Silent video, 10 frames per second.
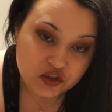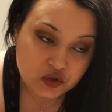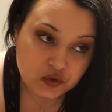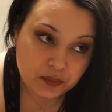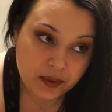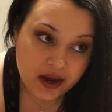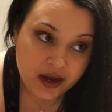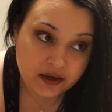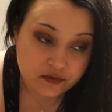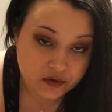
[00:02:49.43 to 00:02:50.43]
to
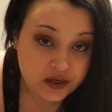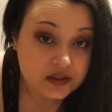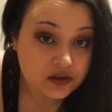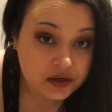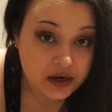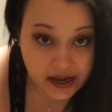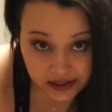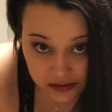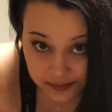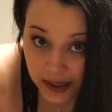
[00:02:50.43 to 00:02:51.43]
my freezer
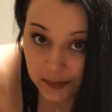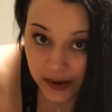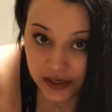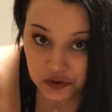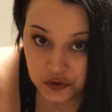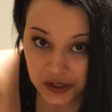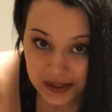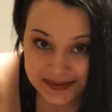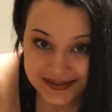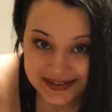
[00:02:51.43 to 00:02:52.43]
and my pantry.